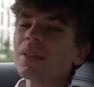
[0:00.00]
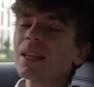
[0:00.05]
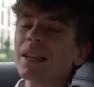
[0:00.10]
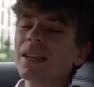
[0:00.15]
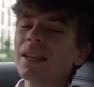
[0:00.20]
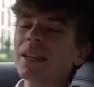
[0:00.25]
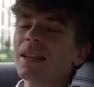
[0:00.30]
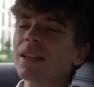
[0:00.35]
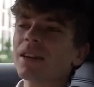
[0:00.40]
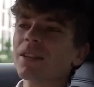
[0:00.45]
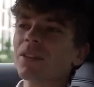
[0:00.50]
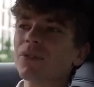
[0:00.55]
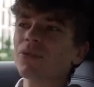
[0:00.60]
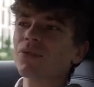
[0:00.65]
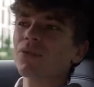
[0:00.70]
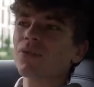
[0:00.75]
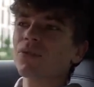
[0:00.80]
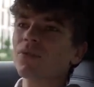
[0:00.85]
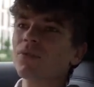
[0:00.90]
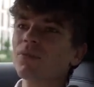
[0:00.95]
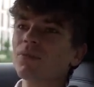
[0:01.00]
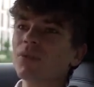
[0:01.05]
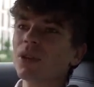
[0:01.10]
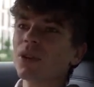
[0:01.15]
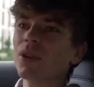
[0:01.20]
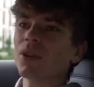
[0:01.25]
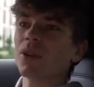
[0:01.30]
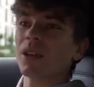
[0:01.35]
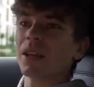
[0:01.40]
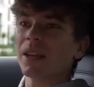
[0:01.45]
And he kind of, you
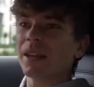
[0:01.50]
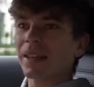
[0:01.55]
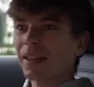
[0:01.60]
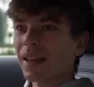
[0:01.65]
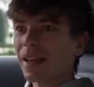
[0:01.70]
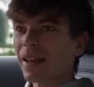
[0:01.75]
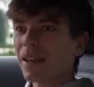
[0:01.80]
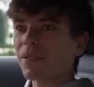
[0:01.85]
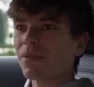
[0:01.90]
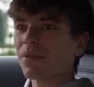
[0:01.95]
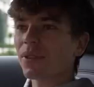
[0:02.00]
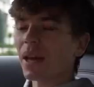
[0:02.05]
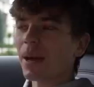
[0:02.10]
know, gave